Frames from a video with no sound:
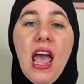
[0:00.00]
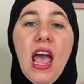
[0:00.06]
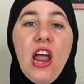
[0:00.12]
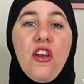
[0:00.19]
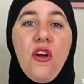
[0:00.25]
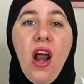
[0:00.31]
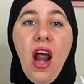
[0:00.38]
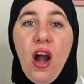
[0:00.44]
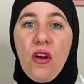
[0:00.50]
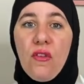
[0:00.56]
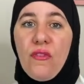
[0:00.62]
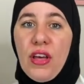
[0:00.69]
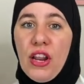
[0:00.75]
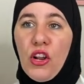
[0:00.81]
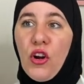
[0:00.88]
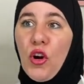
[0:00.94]
and your
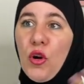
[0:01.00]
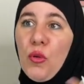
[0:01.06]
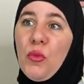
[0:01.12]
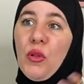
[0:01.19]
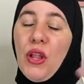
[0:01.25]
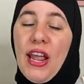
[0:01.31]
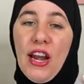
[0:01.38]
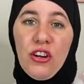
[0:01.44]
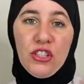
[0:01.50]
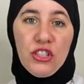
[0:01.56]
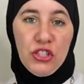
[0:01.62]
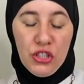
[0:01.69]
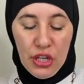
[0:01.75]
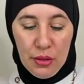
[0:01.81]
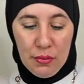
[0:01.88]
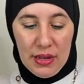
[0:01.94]
Ayurvedic herbal hair
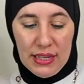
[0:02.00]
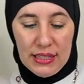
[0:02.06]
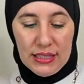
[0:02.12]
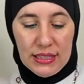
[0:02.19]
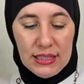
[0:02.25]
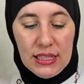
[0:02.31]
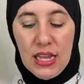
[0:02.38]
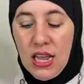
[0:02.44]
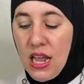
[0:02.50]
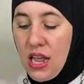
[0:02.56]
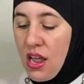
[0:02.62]
treatments.